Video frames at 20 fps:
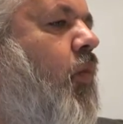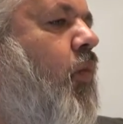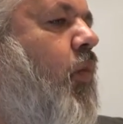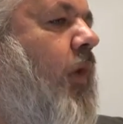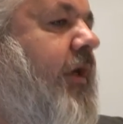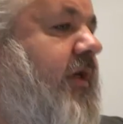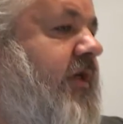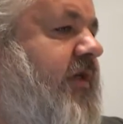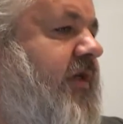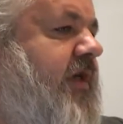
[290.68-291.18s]

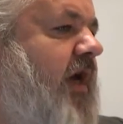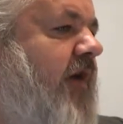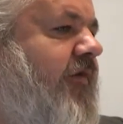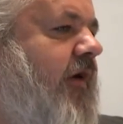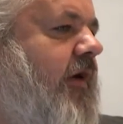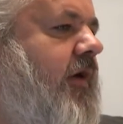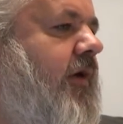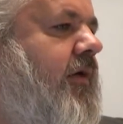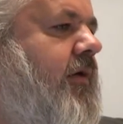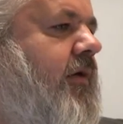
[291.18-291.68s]
We
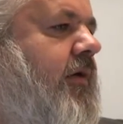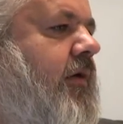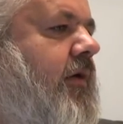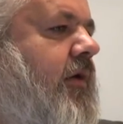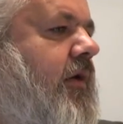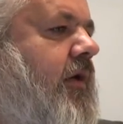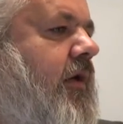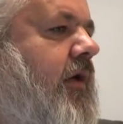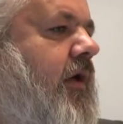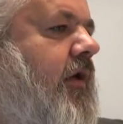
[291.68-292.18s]
discover
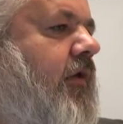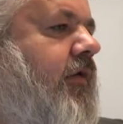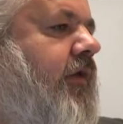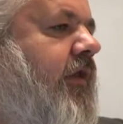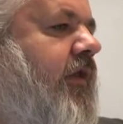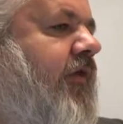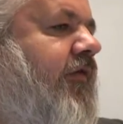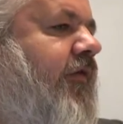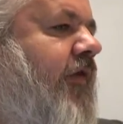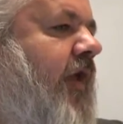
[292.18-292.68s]

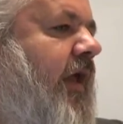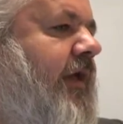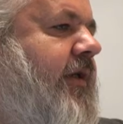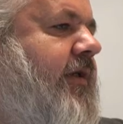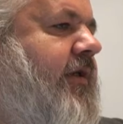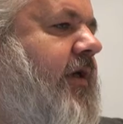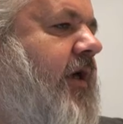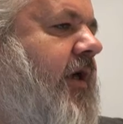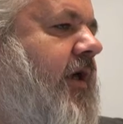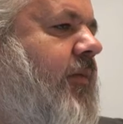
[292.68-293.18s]
that the flight
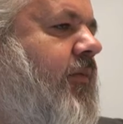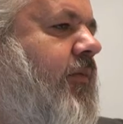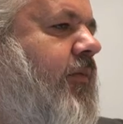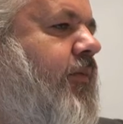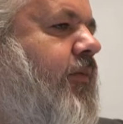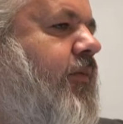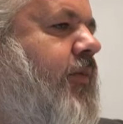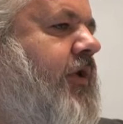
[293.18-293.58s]
time